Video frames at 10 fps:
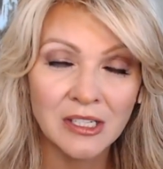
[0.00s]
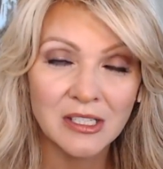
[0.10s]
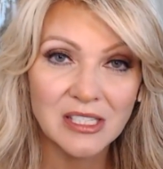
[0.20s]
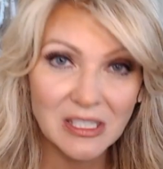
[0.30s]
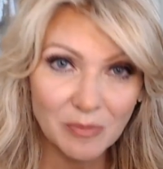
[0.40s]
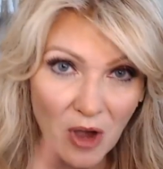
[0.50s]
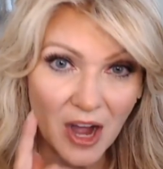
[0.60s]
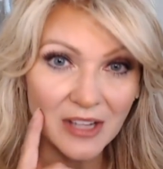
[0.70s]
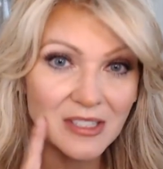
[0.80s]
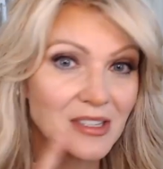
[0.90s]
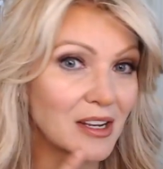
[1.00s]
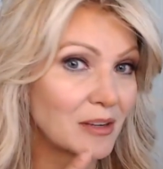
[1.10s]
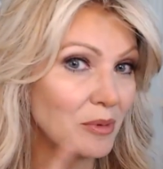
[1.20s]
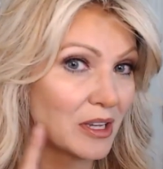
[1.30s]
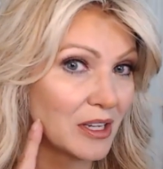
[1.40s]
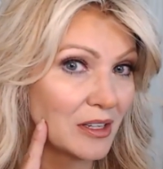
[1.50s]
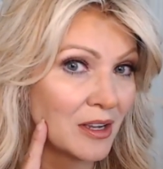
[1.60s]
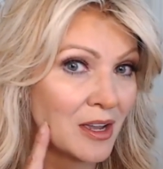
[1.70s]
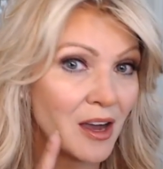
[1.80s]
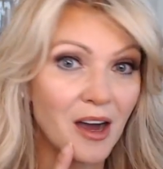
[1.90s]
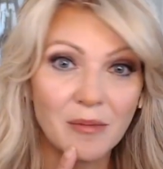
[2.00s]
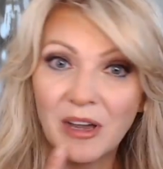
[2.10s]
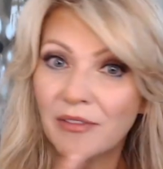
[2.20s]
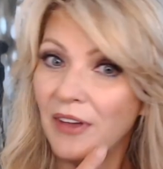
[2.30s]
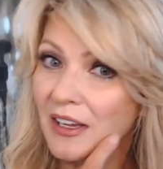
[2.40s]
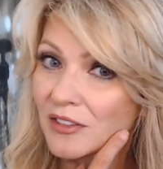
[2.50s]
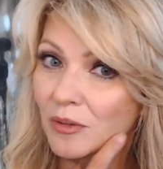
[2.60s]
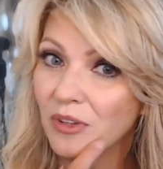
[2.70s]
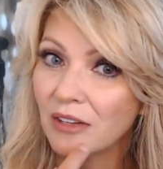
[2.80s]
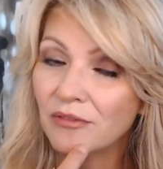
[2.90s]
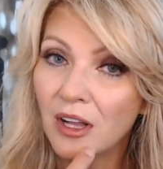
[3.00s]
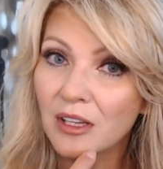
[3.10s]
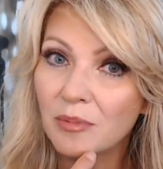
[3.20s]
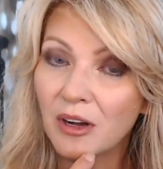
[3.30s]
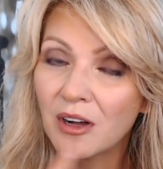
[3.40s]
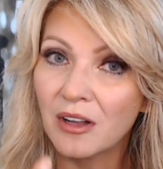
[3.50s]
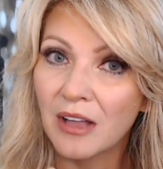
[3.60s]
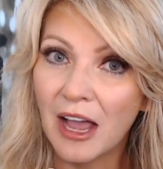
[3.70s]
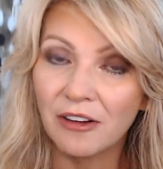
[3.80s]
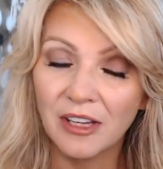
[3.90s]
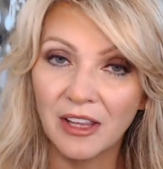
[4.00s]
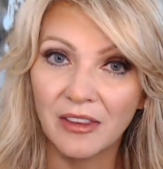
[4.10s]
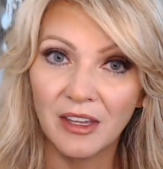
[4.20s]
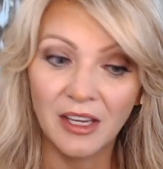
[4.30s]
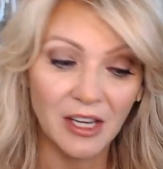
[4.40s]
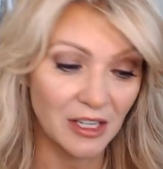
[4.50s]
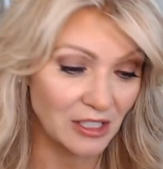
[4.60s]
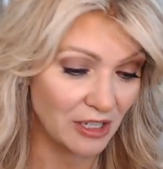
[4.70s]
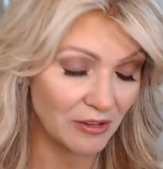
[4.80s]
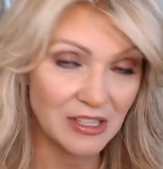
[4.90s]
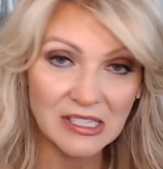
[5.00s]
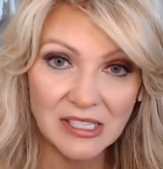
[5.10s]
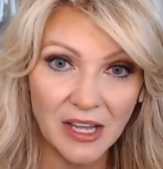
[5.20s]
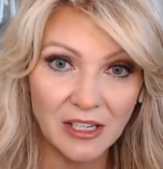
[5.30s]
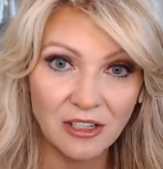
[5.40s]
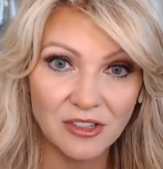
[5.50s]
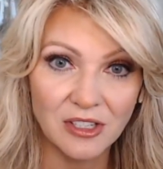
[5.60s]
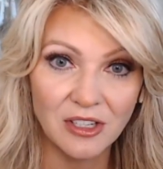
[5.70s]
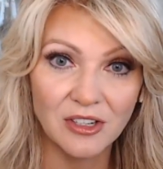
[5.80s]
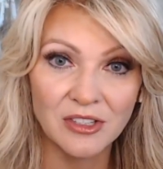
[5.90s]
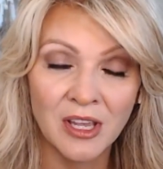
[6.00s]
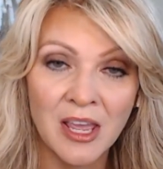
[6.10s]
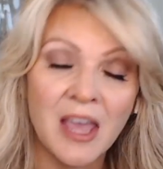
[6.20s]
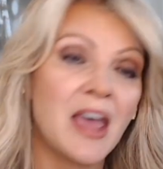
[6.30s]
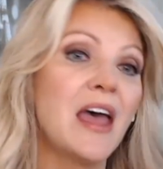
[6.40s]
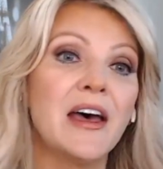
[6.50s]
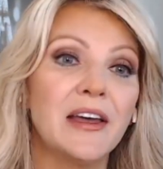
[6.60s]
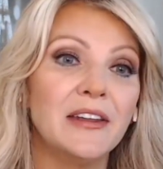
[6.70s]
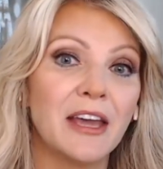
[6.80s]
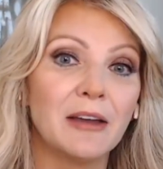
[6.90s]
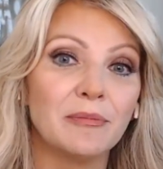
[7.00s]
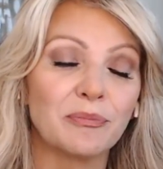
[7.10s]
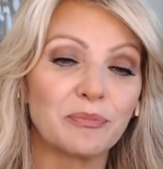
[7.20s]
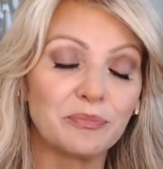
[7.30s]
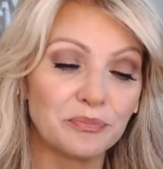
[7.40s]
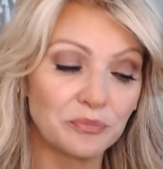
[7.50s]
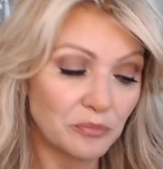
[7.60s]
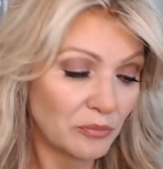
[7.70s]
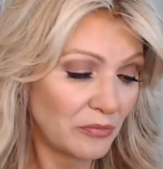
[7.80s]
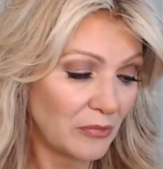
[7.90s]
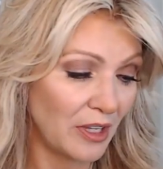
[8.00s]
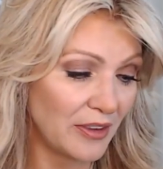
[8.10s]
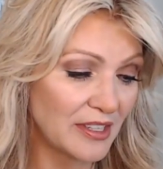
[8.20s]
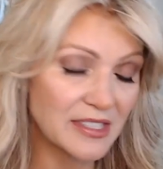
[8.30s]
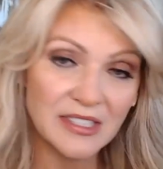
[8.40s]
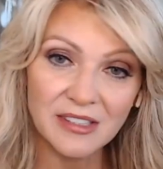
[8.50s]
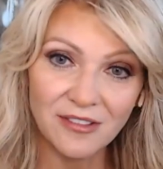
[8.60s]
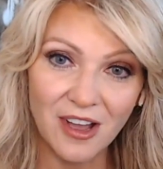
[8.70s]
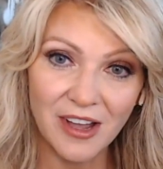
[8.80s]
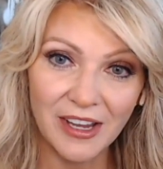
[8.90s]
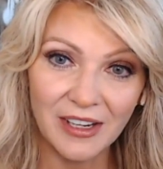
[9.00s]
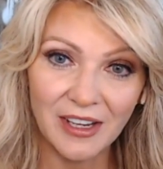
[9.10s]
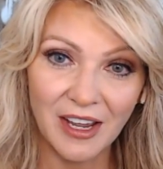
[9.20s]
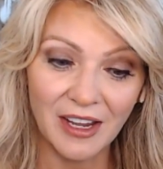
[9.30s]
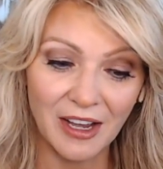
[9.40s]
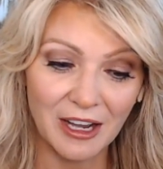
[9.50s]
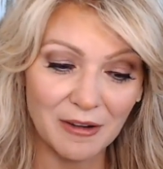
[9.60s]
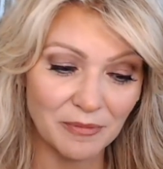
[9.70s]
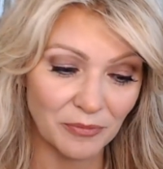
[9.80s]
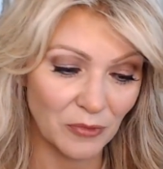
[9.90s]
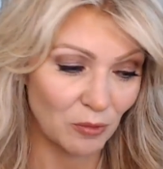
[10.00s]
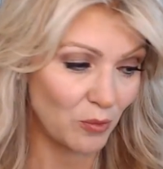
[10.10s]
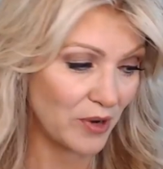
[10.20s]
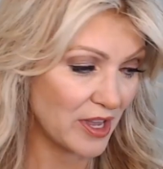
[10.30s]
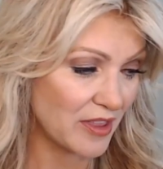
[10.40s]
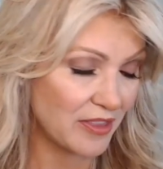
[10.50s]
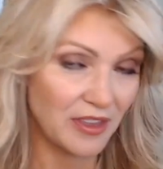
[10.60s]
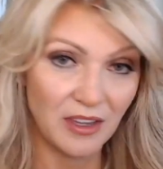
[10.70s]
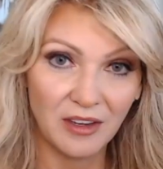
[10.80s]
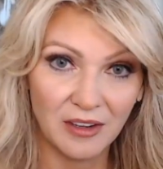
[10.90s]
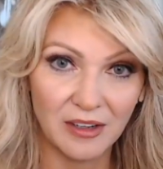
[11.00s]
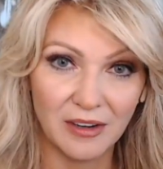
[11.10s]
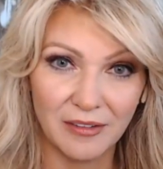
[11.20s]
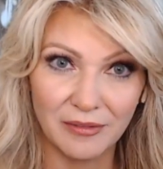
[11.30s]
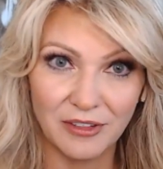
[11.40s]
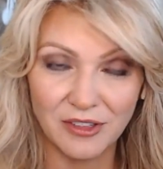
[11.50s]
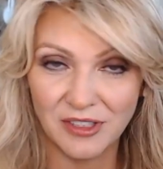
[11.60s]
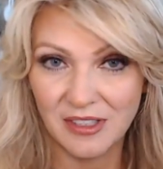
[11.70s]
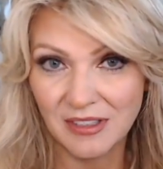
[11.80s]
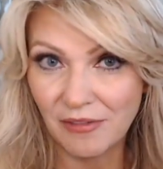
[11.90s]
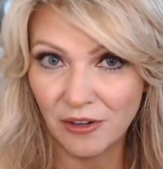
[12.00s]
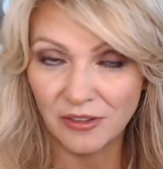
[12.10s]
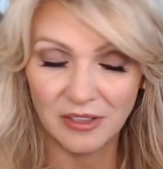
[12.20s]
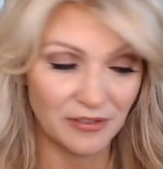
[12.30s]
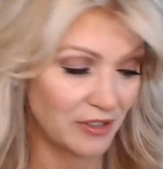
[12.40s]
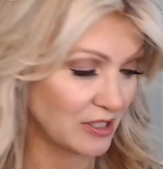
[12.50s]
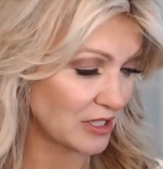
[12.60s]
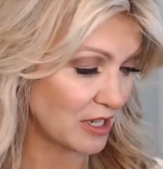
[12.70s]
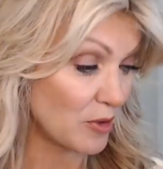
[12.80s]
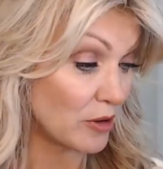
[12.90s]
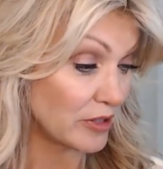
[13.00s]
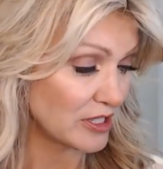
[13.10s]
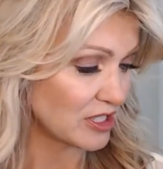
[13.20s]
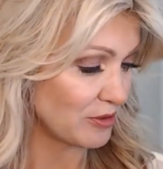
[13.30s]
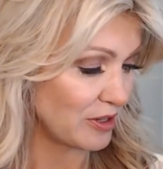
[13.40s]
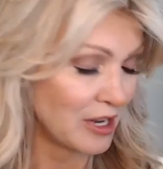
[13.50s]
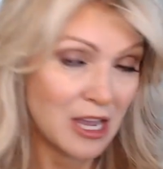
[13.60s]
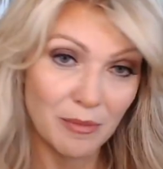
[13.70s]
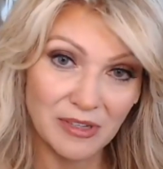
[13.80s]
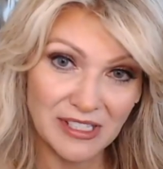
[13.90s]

spots that had been on my face from playing volleyball out in the in the sun years and years. And this line there's several different components to it, but